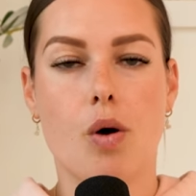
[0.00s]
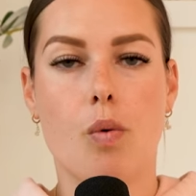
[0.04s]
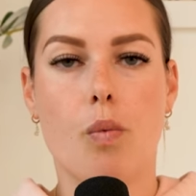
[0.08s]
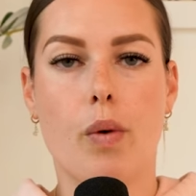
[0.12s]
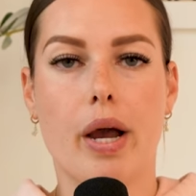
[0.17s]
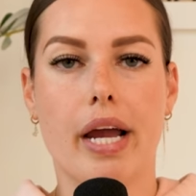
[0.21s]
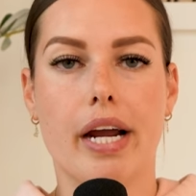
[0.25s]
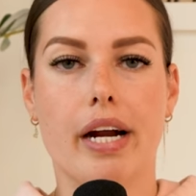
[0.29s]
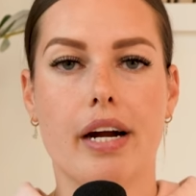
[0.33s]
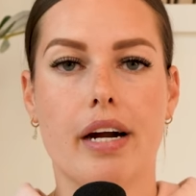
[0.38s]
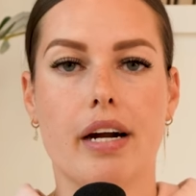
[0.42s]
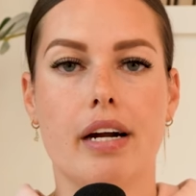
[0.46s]

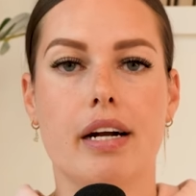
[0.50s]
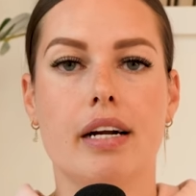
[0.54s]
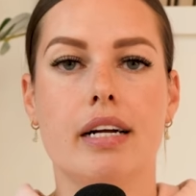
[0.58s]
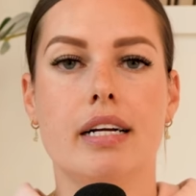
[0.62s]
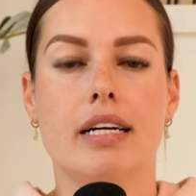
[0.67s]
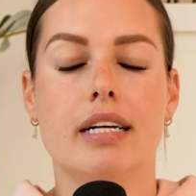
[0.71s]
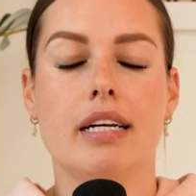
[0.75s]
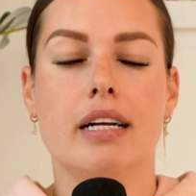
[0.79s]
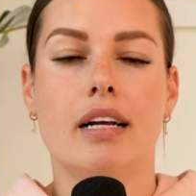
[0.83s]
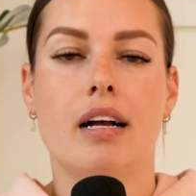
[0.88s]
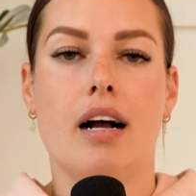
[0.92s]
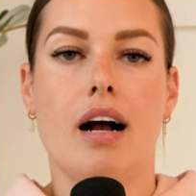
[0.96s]
where
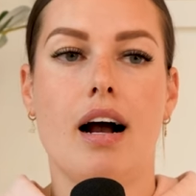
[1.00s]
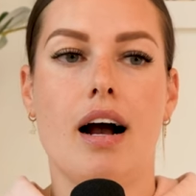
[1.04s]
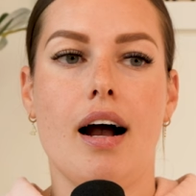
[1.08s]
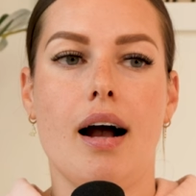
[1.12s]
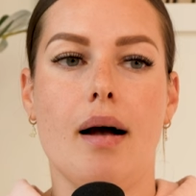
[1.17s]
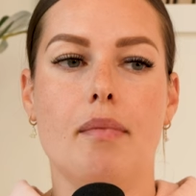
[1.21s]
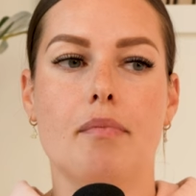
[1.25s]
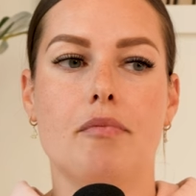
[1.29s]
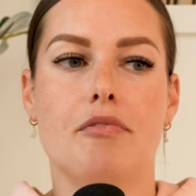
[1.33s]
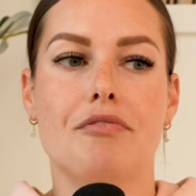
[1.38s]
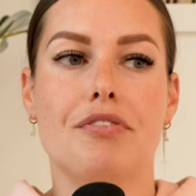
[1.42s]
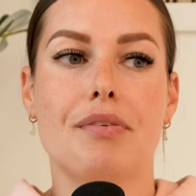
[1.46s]

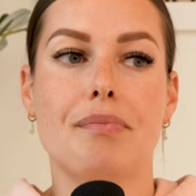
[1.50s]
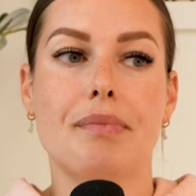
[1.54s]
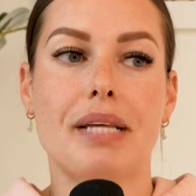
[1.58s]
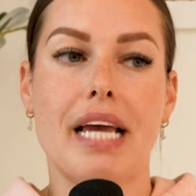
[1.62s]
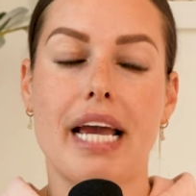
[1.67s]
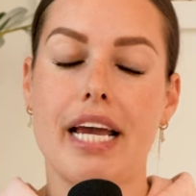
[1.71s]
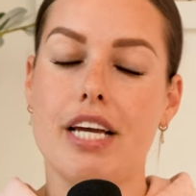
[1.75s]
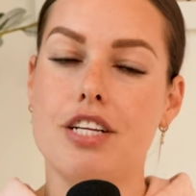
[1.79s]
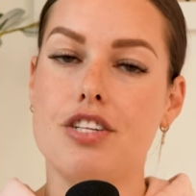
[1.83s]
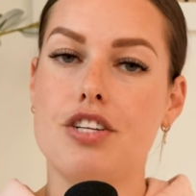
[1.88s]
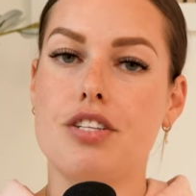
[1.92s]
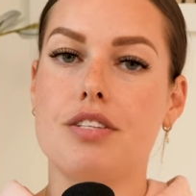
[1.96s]
um, from
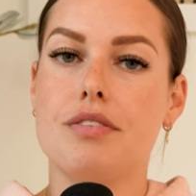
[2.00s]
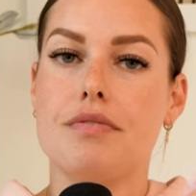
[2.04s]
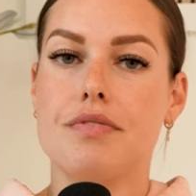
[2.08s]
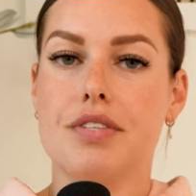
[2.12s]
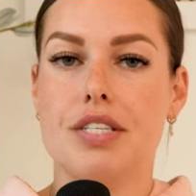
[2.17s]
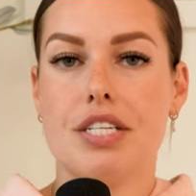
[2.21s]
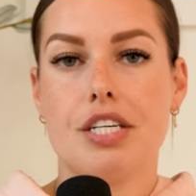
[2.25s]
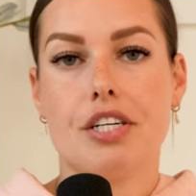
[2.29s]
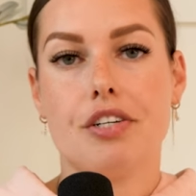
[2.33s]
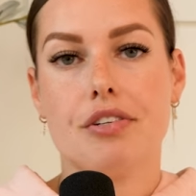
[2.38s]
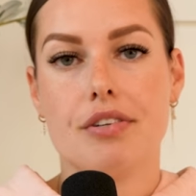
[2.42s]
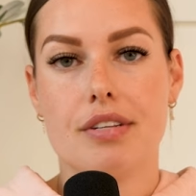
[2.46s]
the ages of
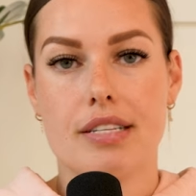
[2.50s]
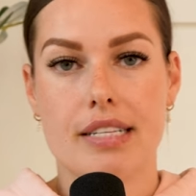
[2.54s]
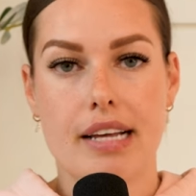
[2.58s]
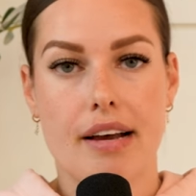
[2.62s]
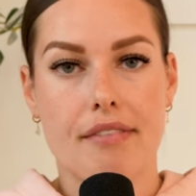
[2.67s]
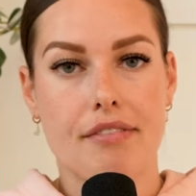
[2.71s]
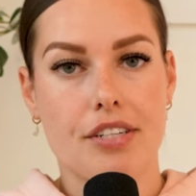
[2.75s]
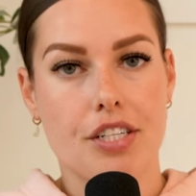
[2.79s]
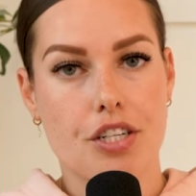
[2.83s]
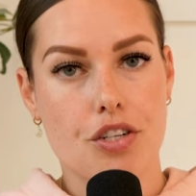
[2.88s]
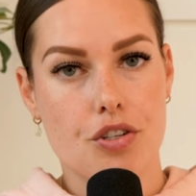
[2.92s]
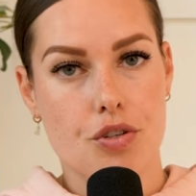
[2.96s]
zero to
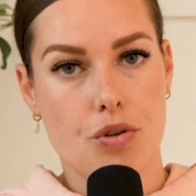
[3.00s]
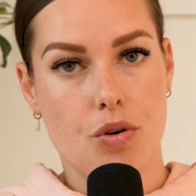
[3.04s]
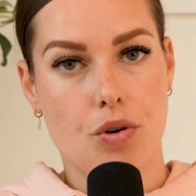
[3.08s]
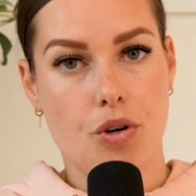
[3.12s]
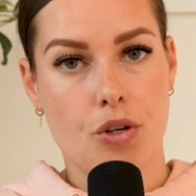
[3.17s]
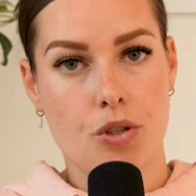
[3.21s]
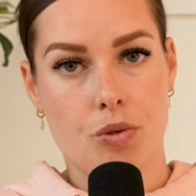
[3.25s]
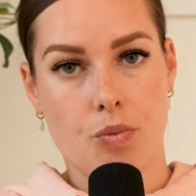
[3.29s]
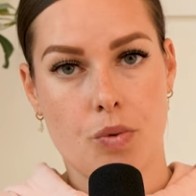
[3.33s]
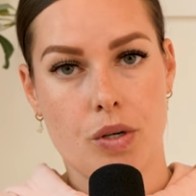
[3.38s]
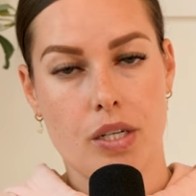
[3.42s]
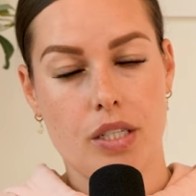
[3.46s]
seven years
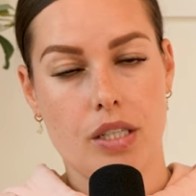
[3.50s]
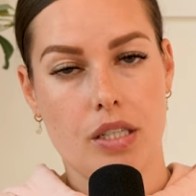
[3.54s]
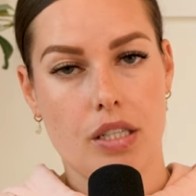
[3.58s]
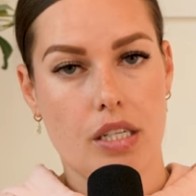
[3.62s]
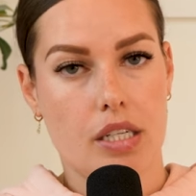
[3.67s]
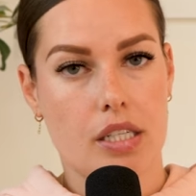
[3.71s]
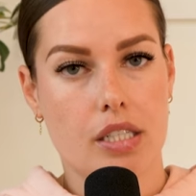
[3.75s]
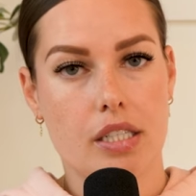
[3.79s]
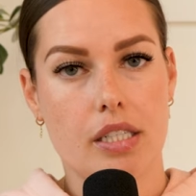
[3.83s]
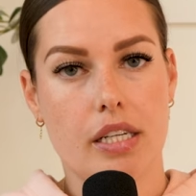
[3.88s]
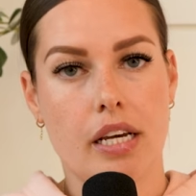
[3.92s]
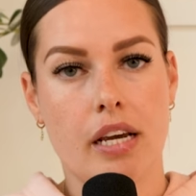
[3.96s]
old, we're
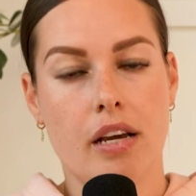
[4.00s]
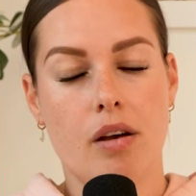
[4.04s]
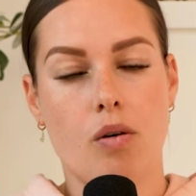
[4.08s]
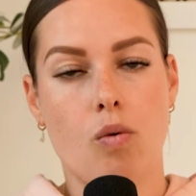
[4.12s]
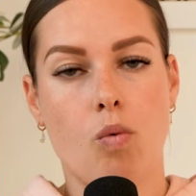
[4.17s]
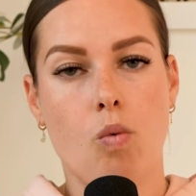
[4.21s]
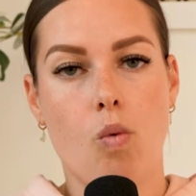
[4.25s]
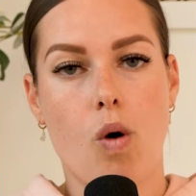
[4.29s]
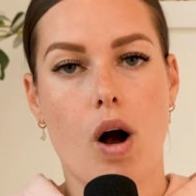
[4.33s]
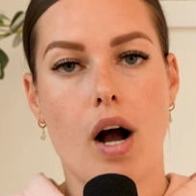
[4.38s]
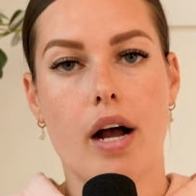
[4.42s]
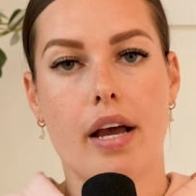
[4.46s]
literally
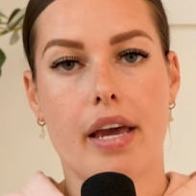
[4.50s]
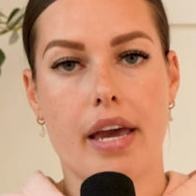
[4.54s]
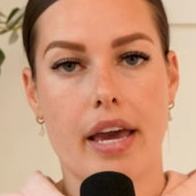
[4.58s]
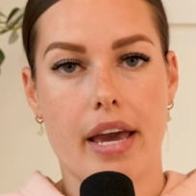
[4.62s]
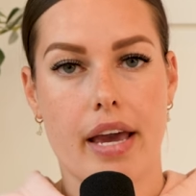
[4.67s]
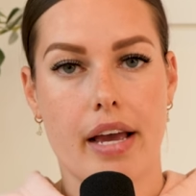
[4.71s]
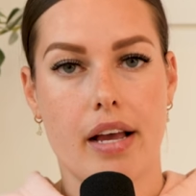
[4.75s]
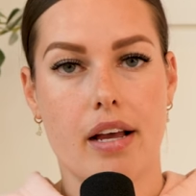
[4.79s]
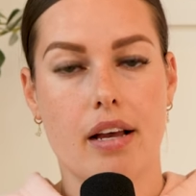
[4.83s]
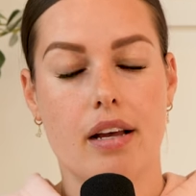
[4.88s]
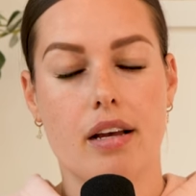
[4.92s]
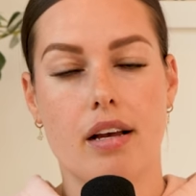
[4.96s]

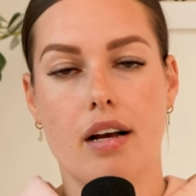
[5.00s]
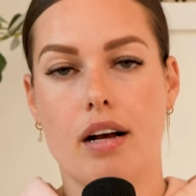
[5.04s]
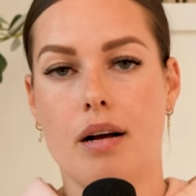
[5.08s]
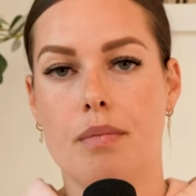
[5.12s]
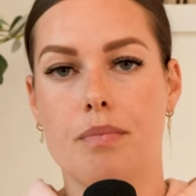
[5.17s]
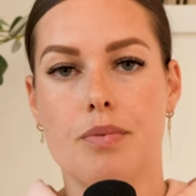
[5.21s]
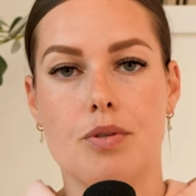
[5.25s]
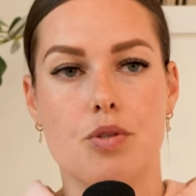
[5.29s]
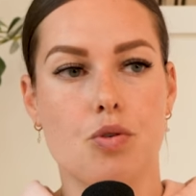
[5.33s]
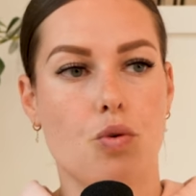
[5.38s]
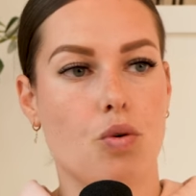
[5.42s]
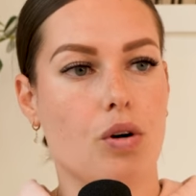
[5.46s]
walking,
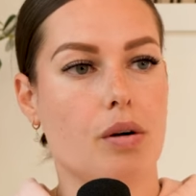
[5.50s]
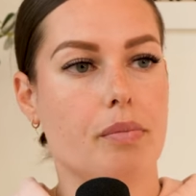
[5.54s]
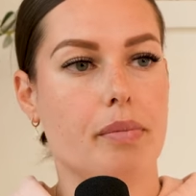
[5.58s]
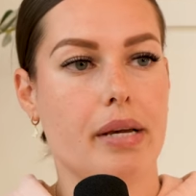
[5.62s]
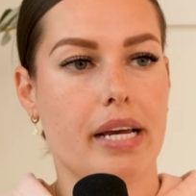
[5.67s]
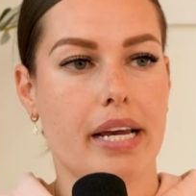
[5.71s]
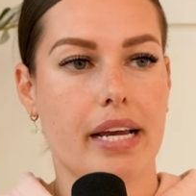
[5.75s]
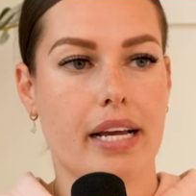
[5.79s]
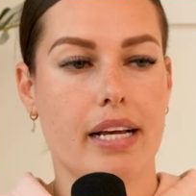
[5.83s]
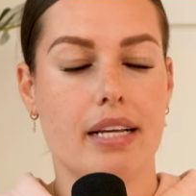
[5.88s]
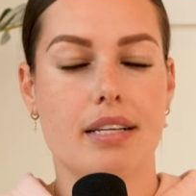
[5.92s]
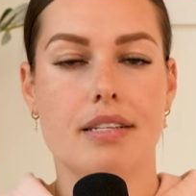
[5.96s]

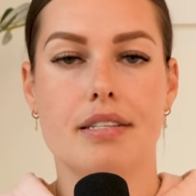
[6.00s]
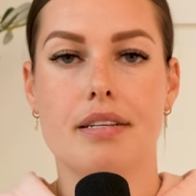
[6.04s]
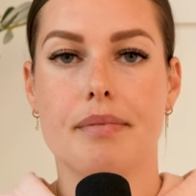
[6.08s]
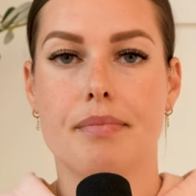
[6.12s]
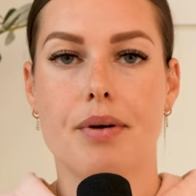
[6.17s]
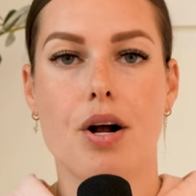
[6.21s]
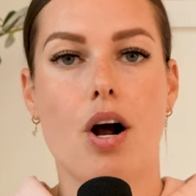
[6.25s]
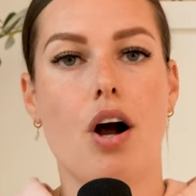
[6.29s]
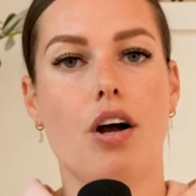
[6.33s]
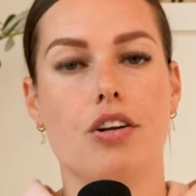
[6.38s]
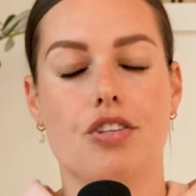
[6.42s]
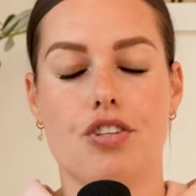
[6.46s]
absorbing
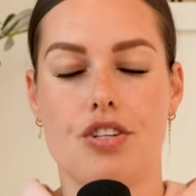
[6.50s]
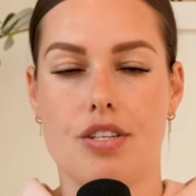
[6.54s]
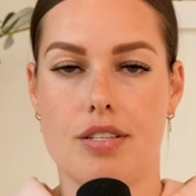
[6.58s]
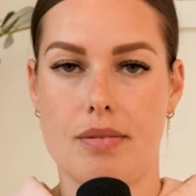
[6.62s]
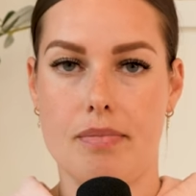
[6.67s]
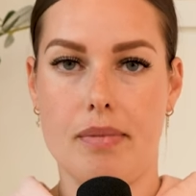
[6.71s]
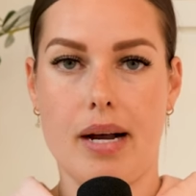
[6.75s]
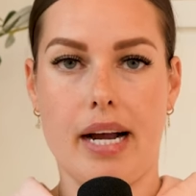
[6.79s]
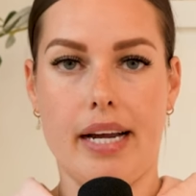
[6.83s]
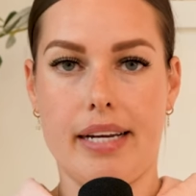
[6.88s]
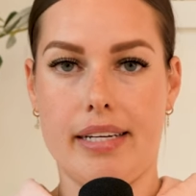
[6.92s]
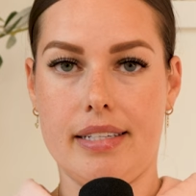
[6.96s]

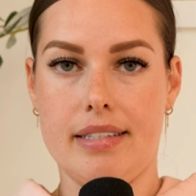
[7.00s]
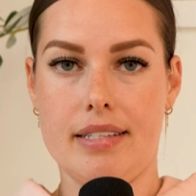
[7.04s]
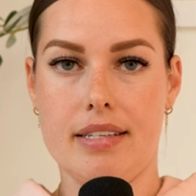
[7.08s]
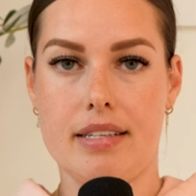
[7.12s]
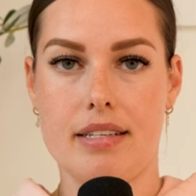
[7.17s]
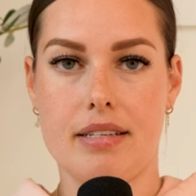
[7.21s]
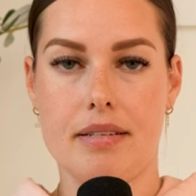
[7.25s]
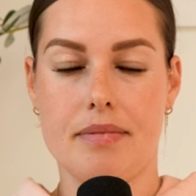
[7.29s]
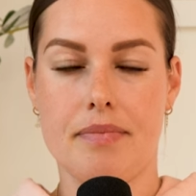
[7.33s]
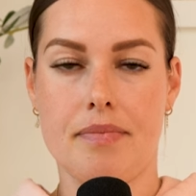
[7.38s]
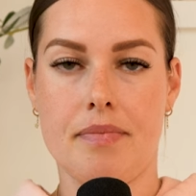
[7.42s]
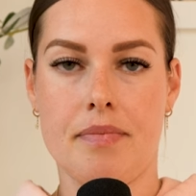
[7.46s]
subconscious
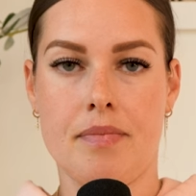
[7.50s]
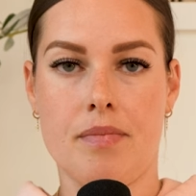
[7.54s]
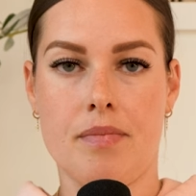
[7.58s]
minds.